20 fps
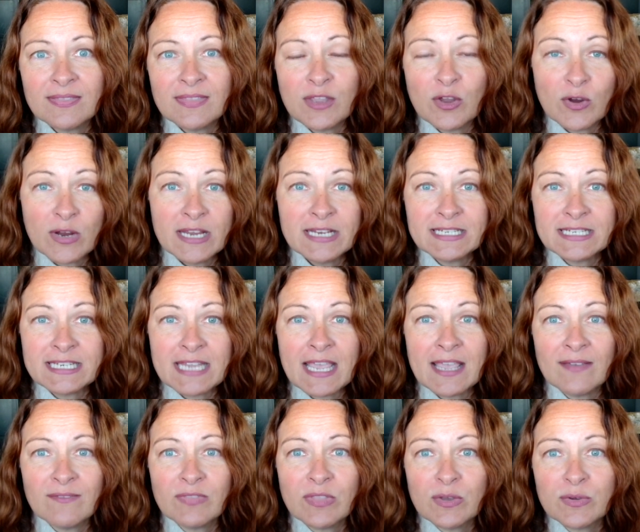your
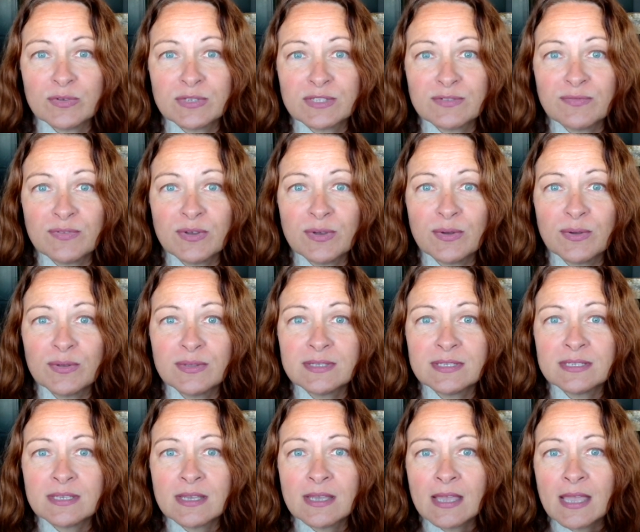intake of those
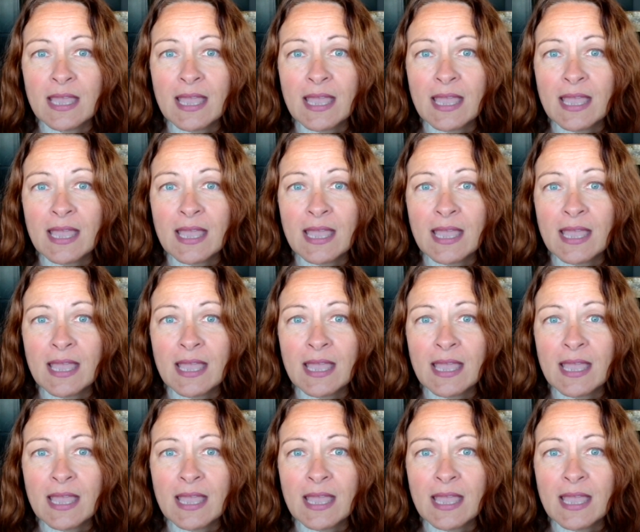foods.